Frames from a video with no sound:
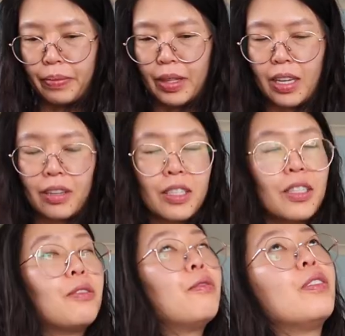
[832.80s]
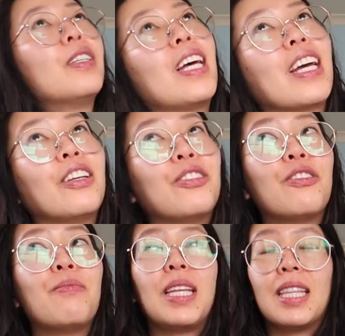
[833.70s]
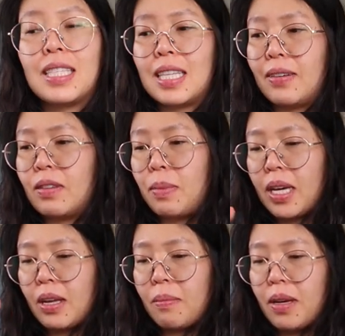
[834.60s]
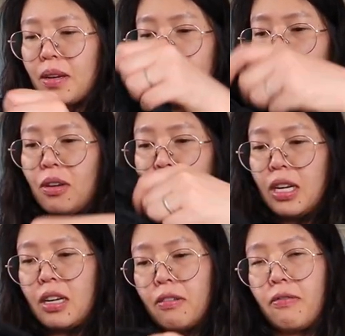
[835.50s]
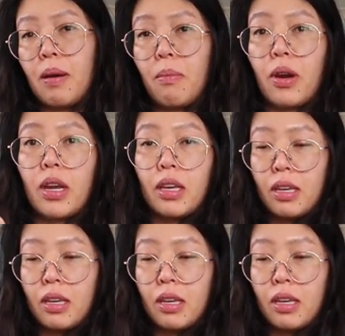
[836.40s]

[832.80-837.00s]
I still feel like I should have made the sleeves bigger, but not enough fabric.